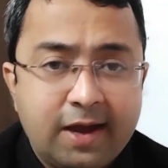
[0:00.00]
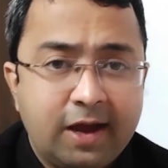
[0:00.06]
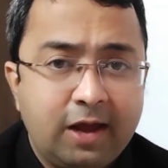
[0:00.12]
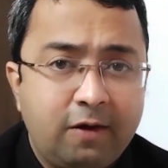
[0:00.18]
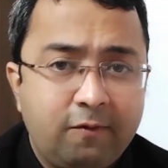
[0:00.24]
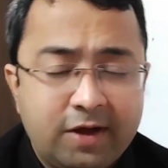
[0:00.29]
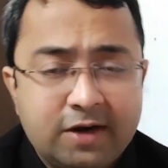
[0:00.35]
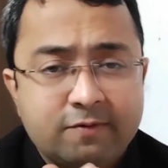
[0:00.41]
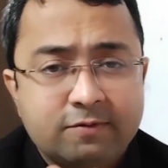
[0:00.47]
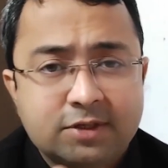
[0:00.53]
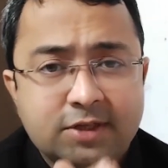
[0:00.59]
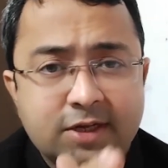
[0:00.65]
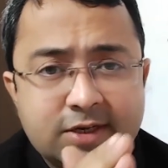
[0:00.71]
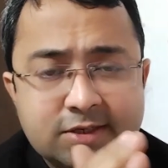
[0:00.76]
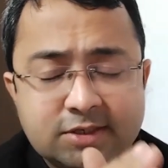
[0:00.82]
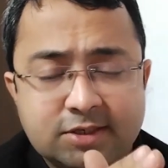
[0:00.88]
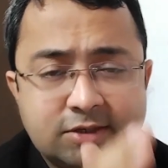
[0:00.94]
And whenever
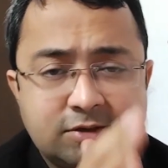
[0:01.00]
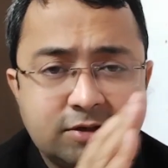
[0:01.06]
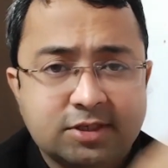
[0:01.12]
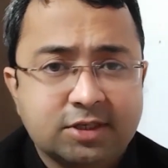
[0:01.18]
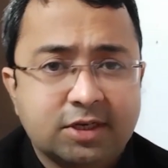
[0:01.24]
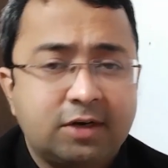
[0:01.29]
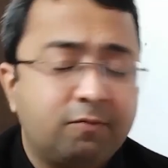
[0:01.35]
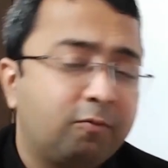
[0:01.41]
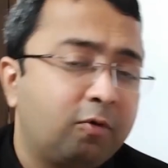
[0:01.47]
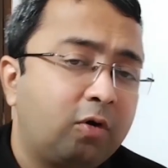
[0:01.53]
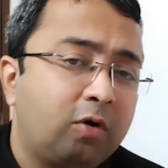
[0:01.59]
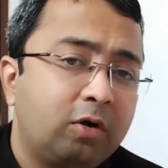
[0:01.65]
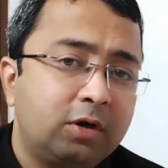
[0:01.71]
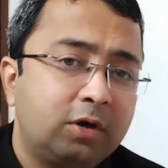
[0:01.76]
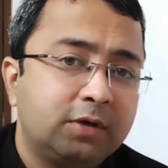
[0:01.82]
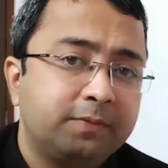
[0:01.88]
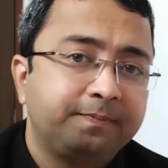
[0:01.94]
there is a risk
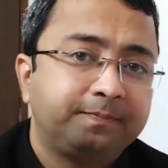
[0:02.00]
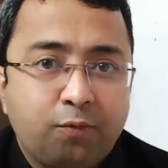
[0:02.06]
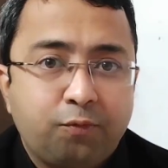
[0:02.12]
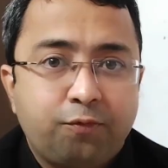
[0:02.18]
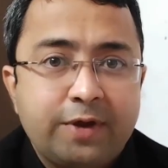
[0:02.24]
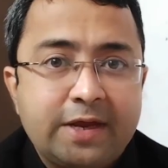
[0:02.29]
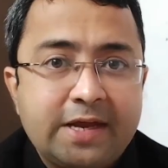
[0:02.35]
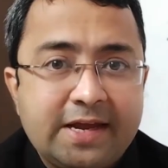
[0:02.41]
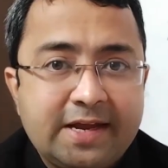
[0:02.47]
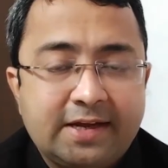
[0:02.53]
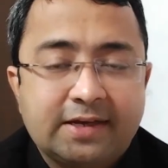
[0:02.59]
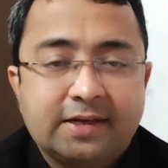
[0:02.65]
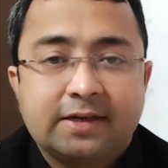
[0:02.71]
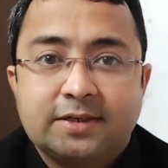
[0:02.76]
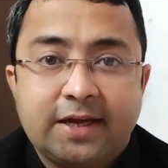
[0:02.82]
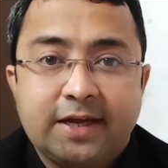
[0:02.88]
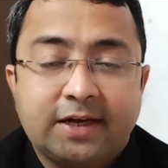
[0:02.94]
involved,
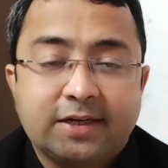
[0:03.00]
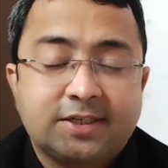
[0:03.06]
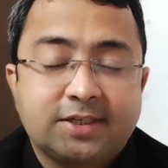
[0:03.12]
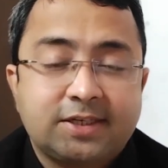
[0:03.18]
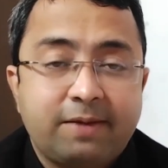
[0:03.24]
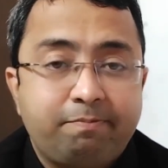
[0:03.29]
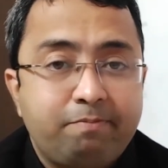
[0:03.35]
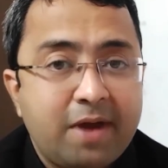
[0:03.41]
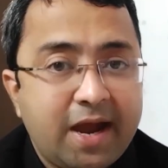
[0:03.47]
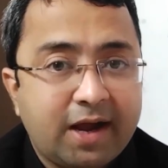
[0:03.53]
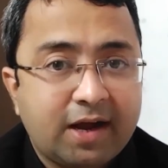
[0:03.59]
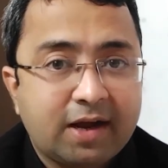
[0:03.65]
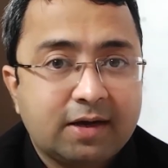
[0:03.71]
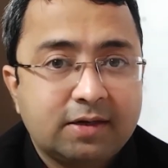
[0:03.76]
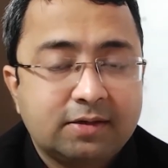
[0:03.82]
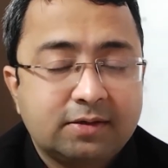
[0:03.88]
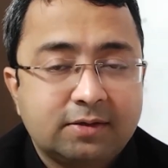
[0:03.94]
we take a step
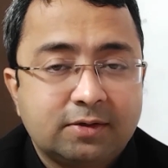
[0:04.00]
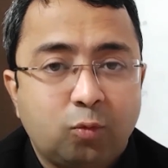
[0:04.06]
back.